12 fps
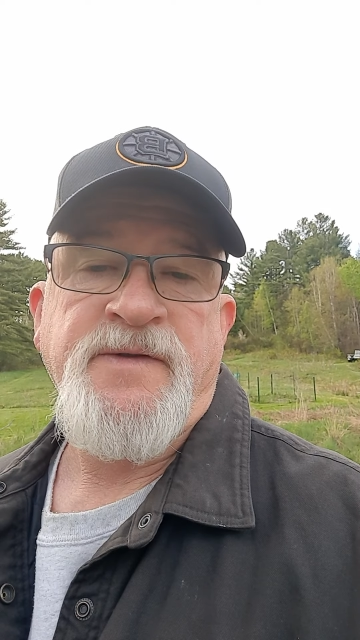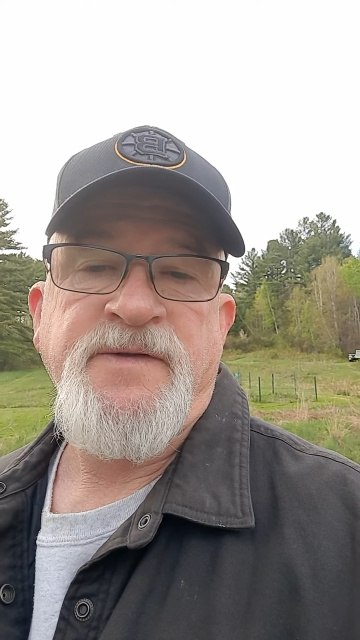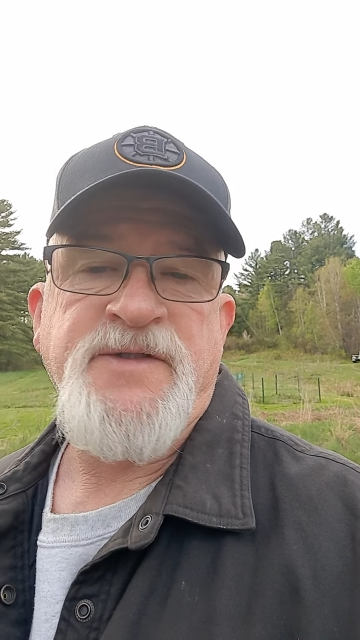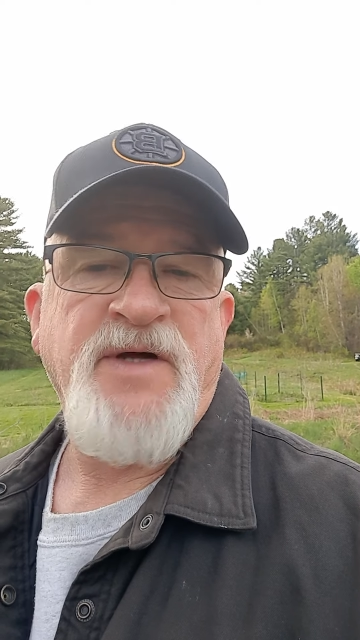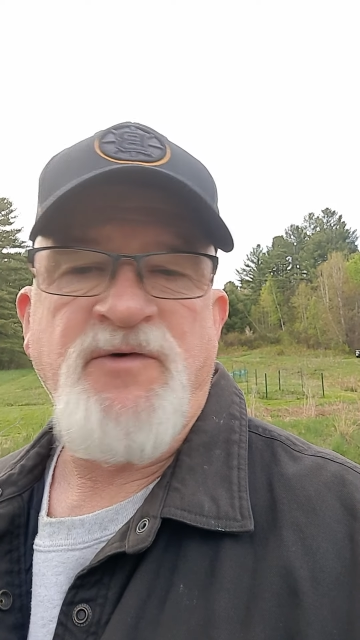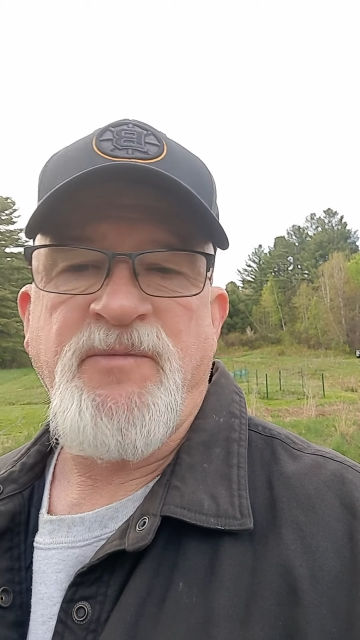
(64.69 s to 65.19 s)

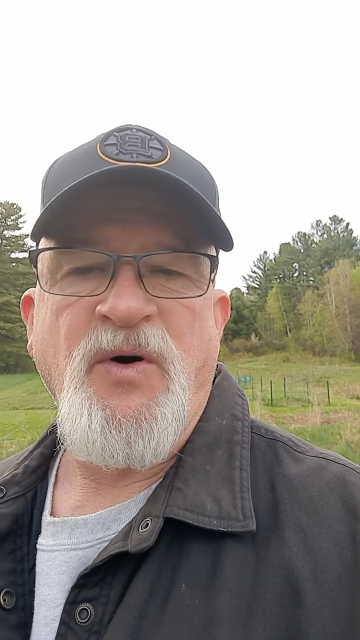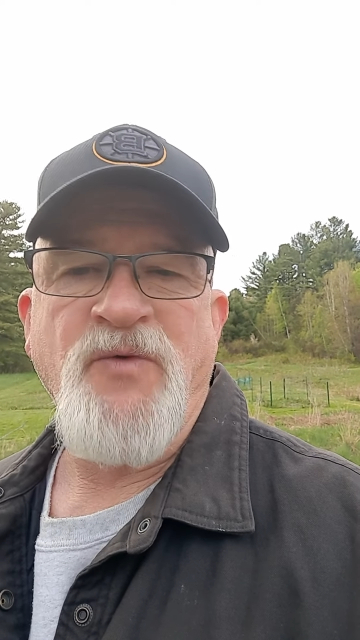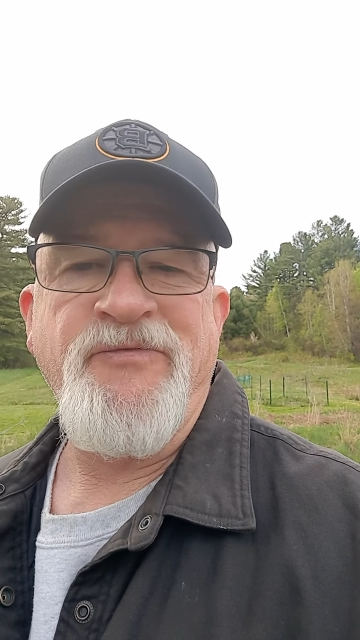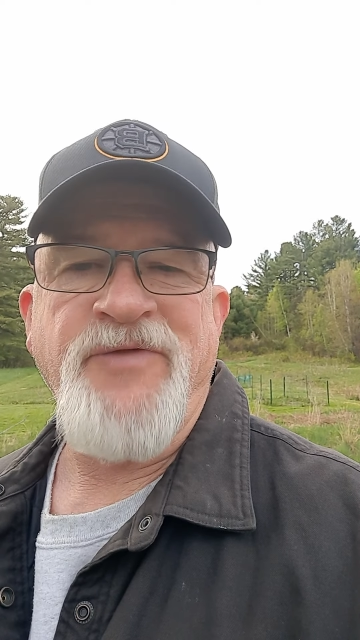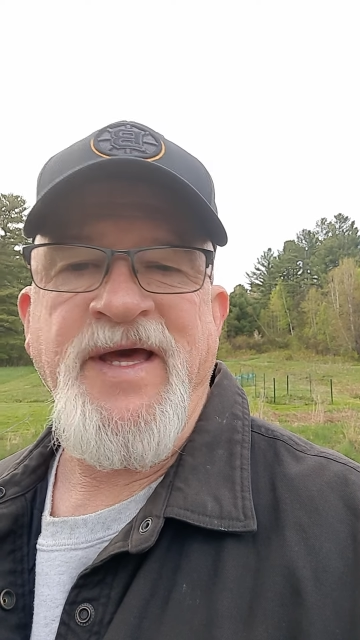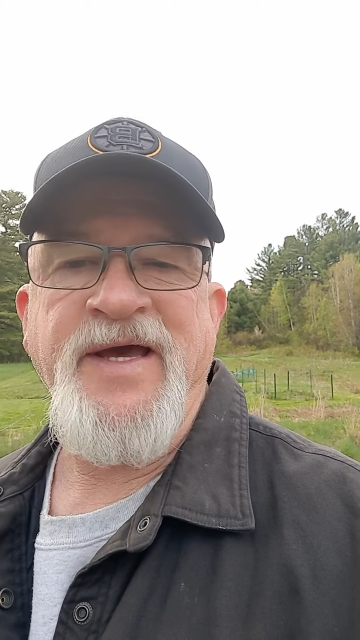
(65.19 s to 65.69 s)
It's never
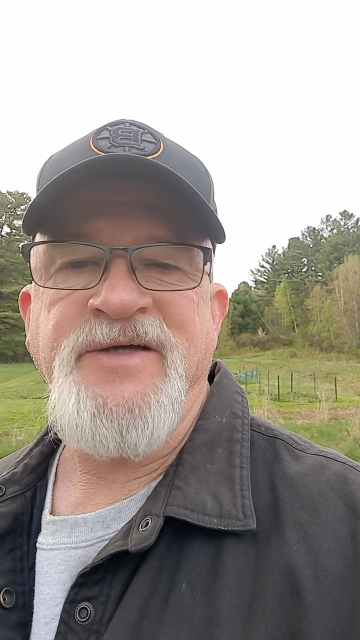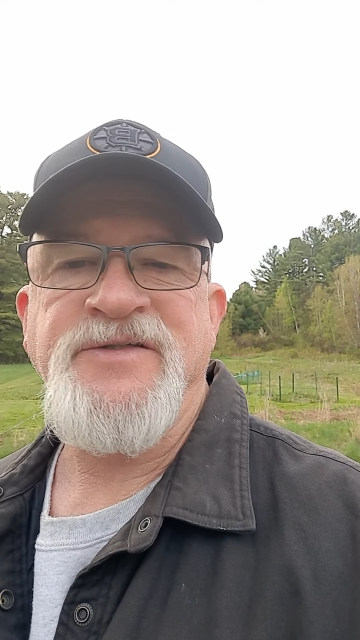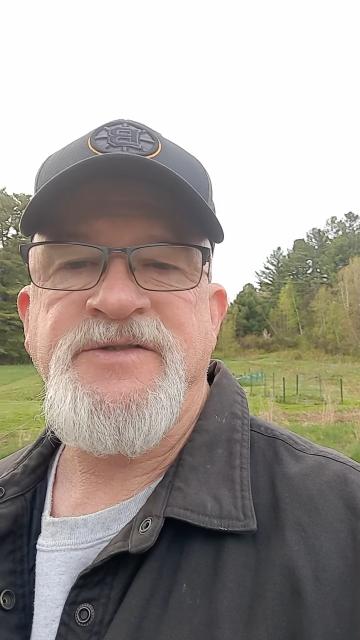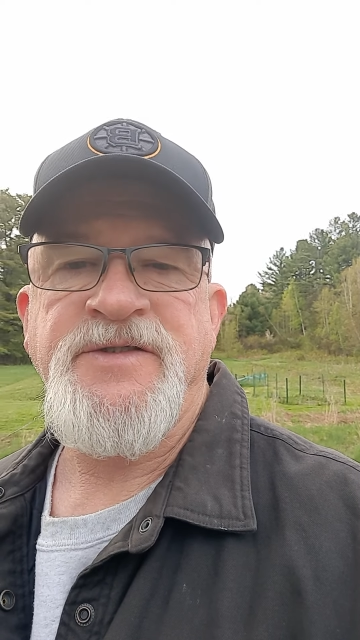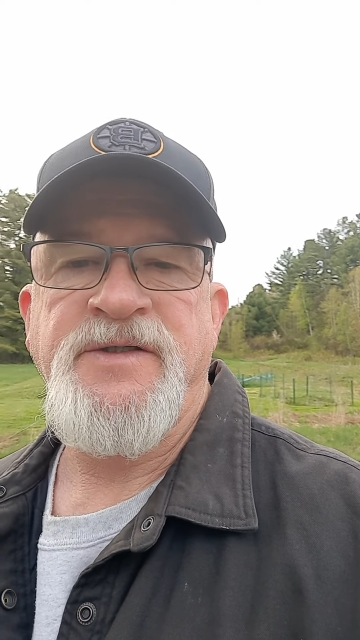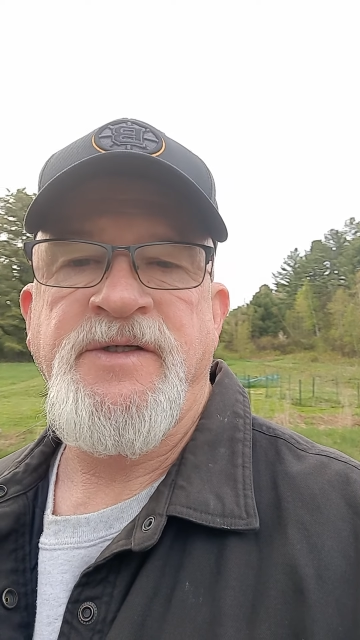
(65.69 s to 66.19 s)
about
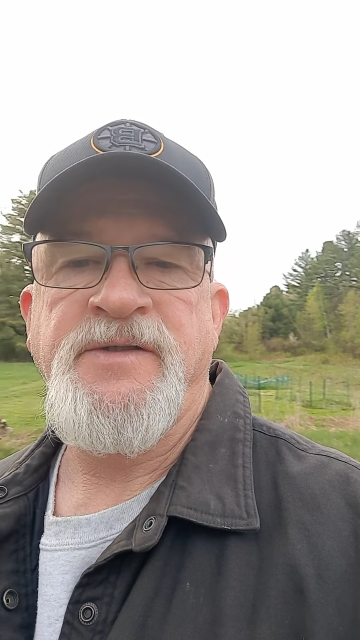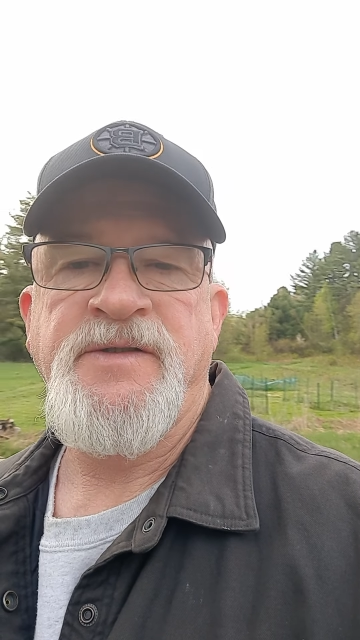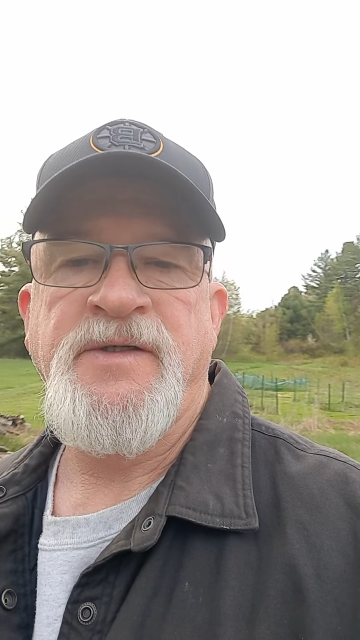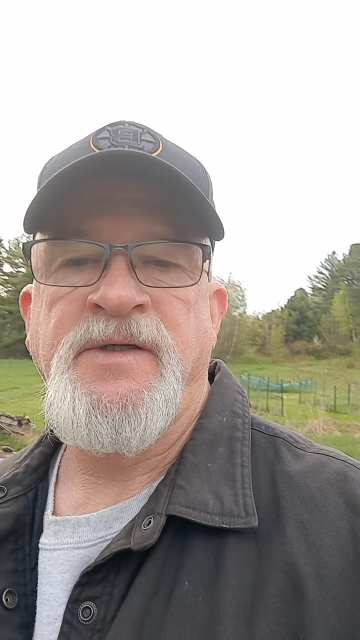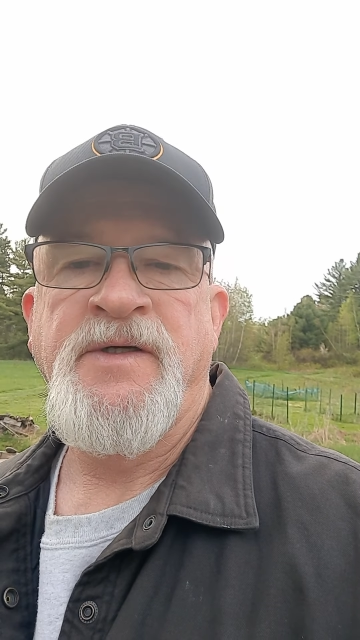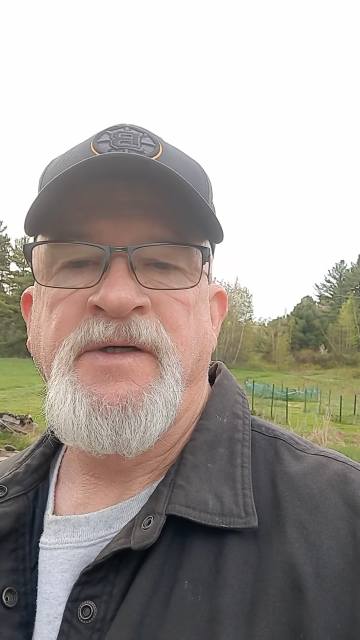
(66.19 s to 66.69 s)
things
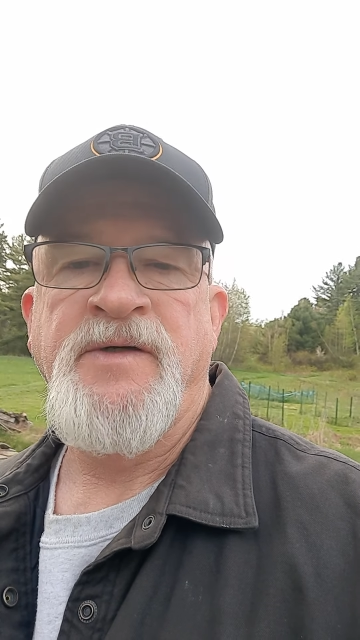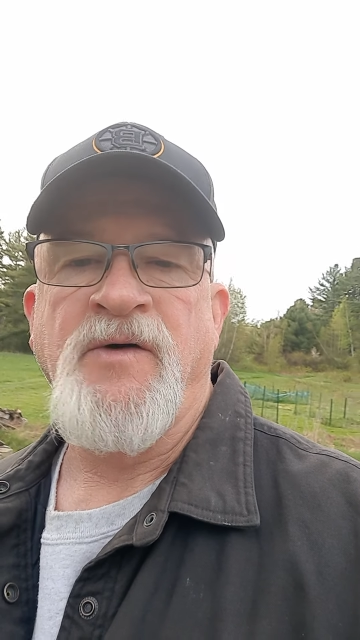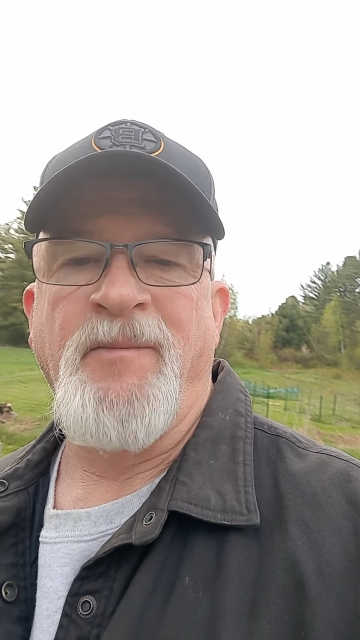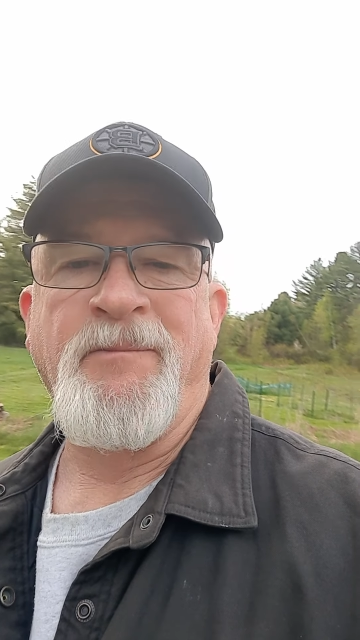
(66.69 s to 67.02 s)
or